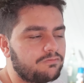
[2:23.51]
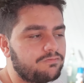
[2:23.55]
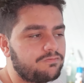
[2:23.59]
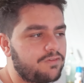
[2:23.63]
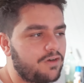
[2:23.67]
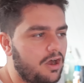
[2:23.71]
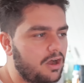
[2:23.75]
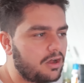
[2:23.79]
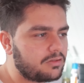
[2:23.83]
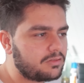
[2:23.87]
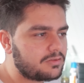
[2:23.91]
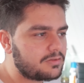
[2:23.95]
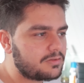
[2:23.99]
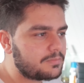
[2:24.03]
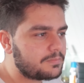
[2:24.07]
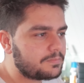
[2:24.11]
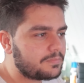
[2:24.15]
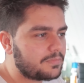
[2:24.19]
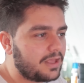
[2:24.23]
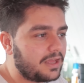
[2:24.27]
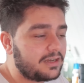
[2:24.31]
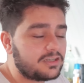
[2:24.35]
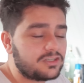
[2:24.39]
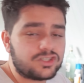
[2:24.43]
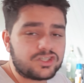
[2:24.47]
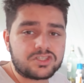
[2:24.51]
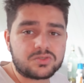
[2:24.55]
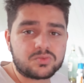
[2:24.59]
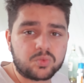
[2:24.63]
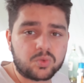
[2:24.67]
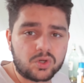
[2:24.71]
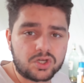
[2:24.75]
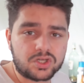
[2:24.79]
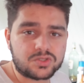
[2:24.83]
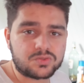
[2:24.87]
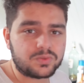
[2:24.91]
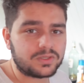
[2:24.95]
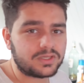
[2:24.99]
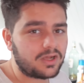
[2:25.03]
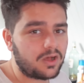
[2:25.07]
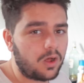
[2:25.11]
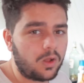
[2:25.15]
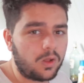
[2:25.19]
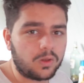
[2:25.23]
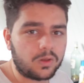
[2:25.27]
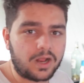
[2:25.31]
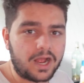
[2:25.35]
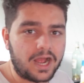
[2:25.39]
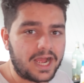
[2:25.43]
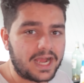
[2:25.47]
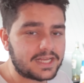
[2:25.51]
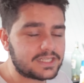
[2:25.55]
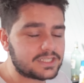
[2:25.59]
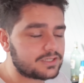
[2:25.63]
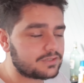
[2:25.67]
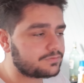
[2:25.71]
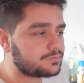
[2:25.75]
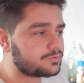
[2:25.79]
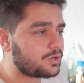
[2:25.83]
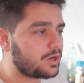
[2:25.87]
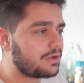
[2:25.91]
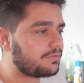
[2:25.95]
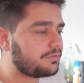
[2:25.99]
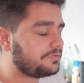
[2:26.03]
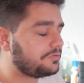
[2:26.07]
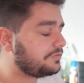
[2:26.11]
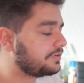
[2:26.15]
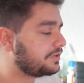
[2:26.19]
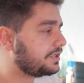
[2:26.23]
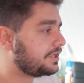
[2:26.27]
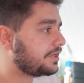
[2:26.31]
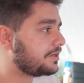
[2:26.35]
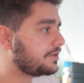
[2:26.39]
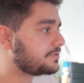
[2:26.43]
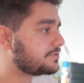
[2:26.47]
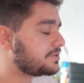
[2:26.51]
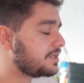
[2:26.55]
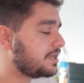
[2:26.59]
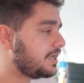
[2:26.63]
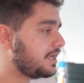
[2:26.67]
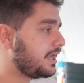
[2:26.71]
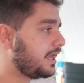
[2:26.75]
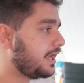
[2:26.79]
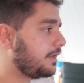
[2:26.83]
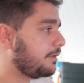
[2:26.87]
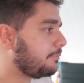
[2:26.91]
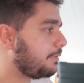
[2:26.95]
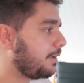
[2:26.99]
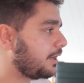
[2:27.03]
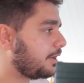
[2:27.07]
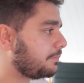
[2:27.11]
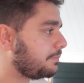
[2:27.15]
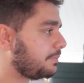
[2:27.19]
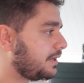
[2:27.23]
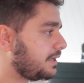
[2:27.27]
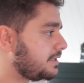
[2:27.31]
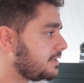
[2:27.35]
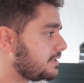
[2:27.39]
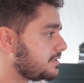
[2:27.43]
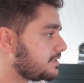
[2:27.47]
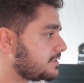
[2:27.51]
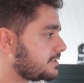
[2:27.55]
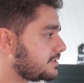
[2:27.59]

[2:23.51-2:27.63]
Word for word: font and it just works with all kinds of travel videos in my opinion.